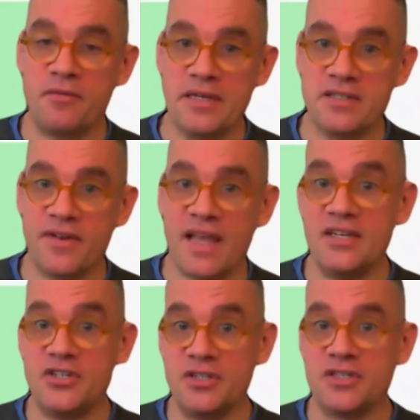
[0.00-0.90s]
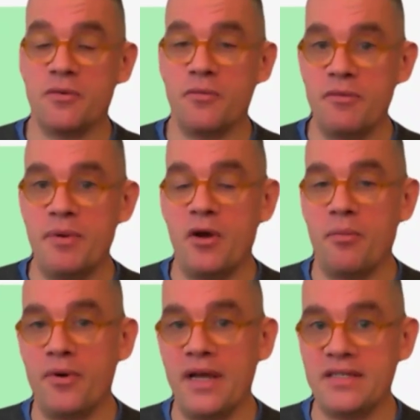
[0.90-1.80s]
of the specifications that we've been
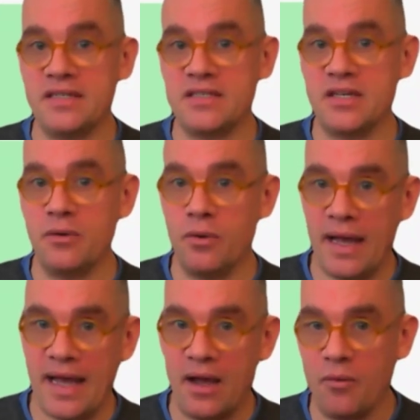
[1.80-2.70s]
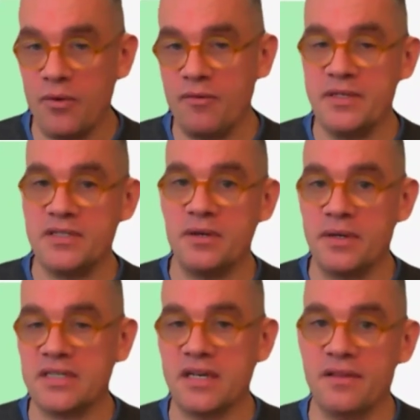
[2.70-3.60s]
operating to, or how we've been
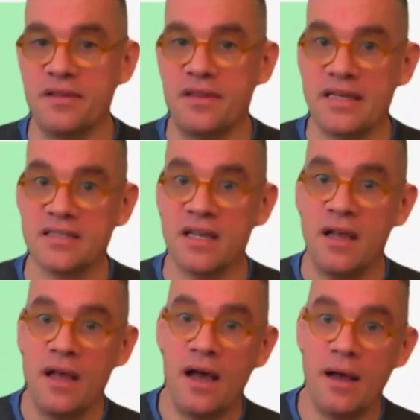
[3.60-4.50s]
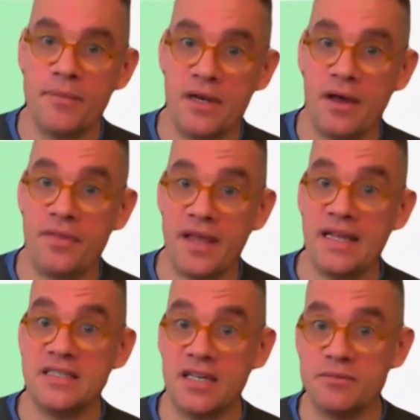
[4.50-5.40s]
doing certain things. You know, I think
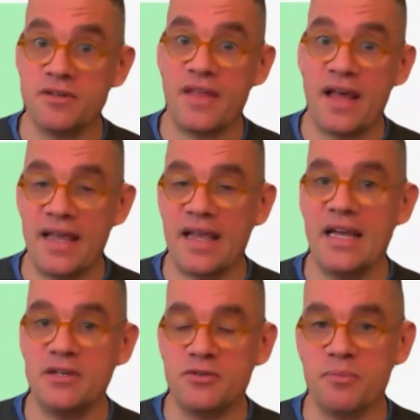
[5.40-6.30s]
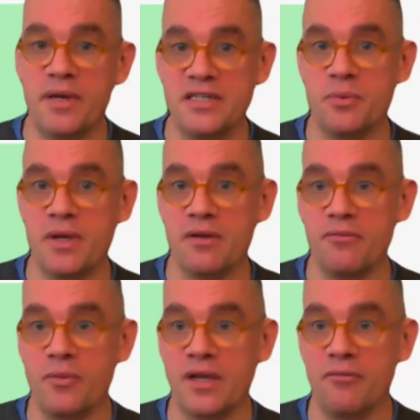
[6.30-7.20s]
in terms of that engagement piece, we
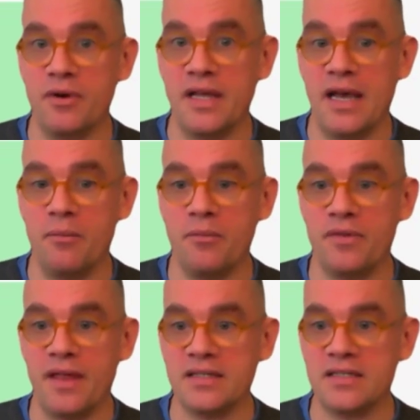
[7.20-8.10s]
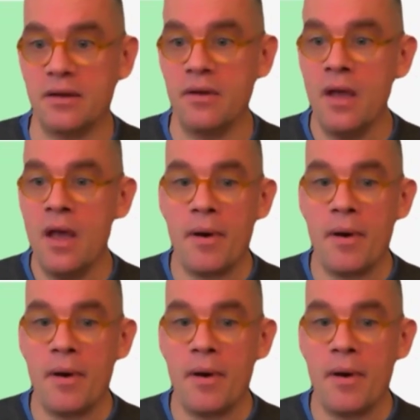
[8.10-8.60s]
can really help with that. So,